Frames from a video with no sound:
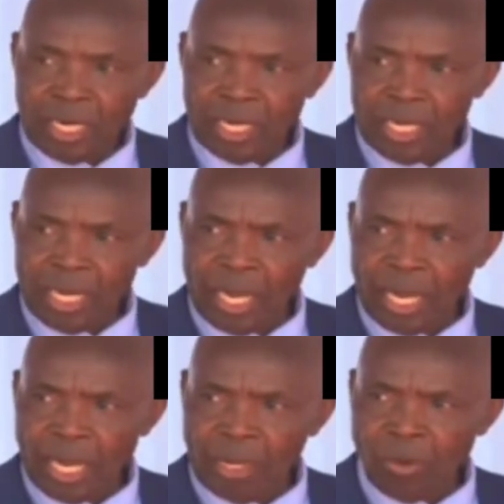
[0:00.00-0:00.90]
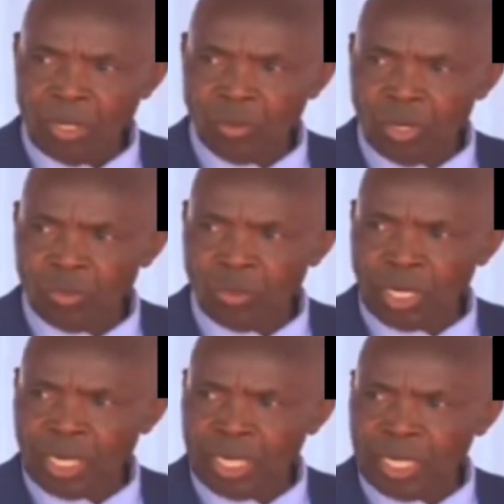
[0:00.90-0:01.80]
And here I want to
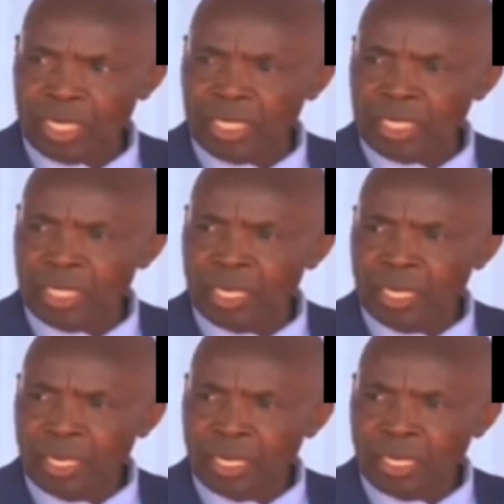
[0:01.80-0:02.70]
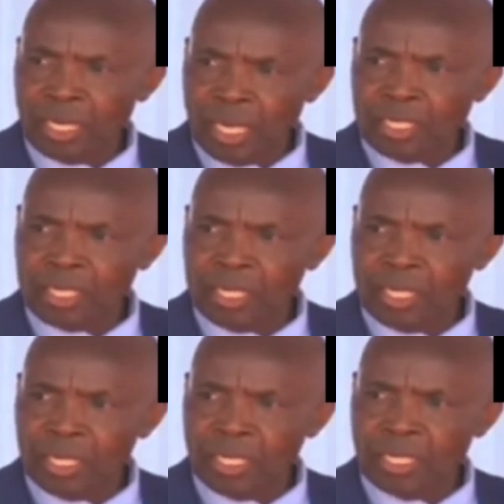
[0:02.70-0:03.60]
assure Kenyans
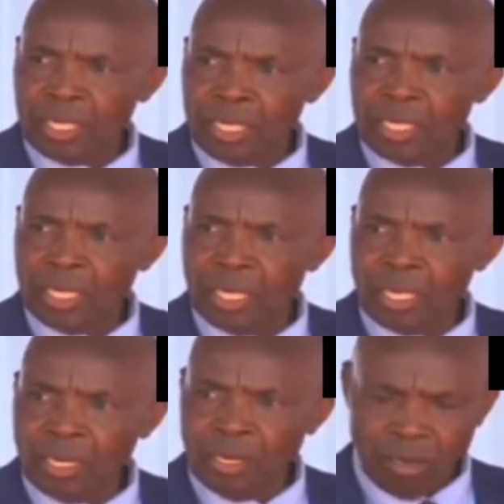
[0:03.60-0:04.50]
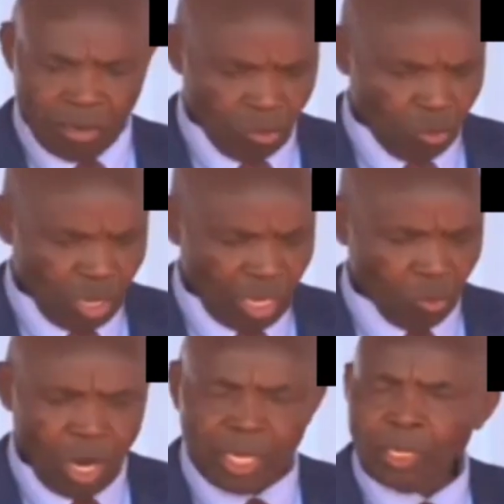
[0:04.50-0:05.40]
that indeed we
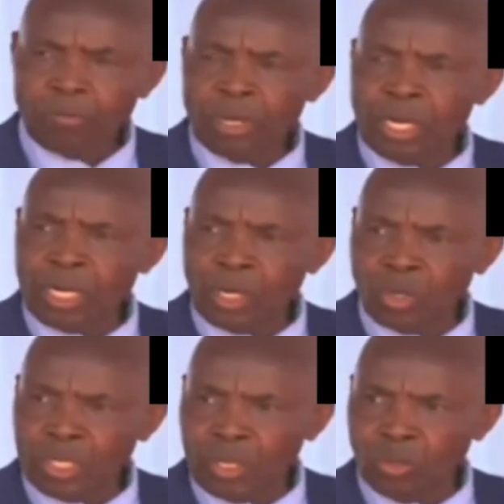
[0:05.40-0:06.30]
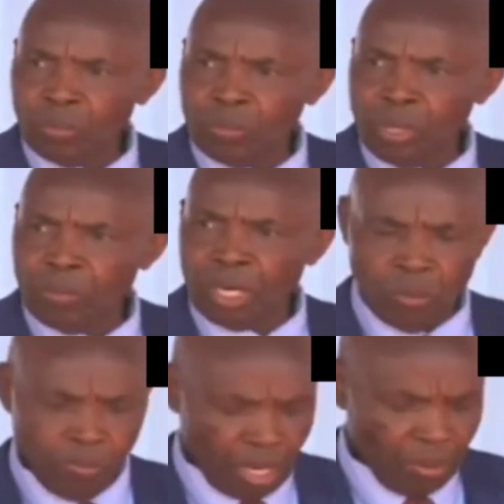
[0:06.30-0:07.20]
are working very closely with
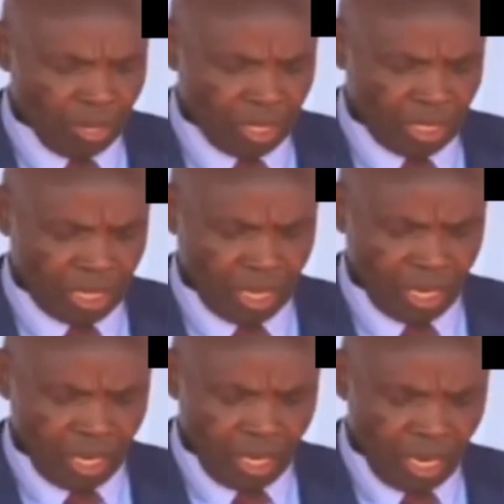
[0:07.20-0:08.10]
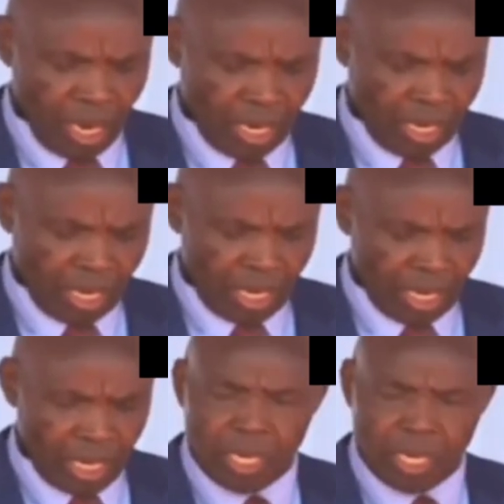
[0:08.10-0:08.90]
members of parliament and